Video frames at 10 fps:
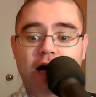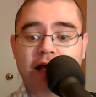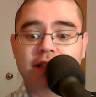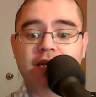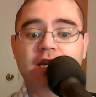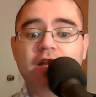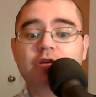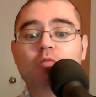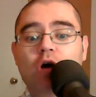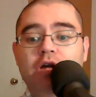then
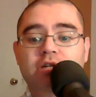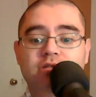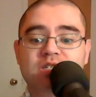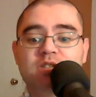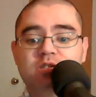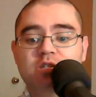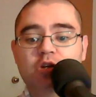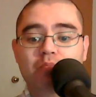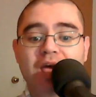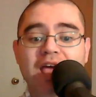another one, since,
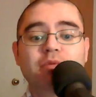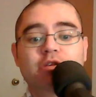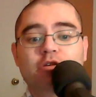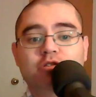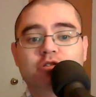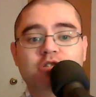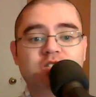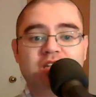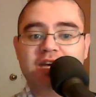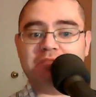maybe you're just
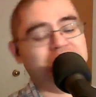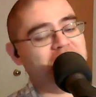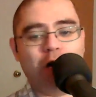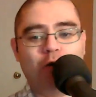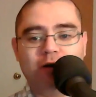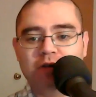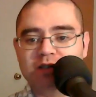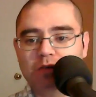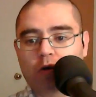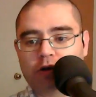like, I want me
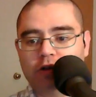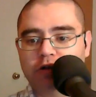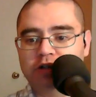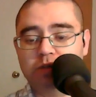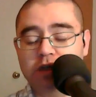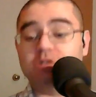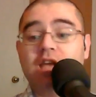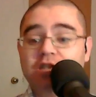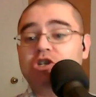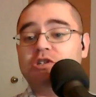some horn-loaded
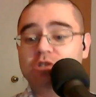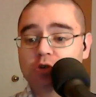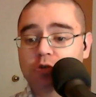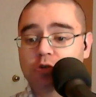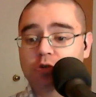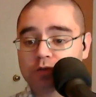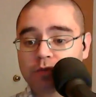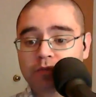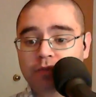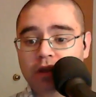speakers, HSU.
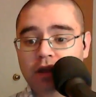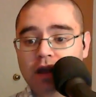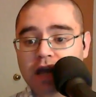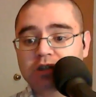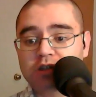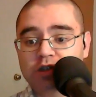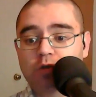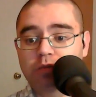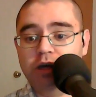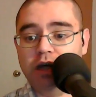HSU
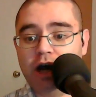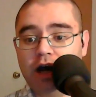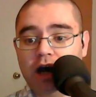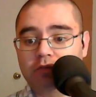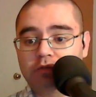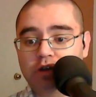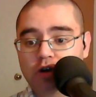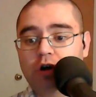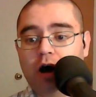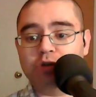would be a
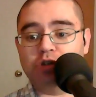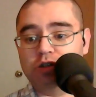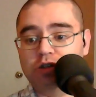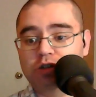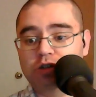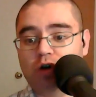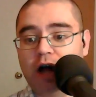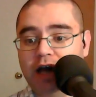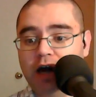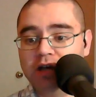good option to try
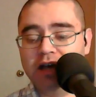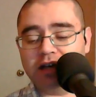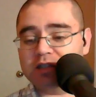out because they're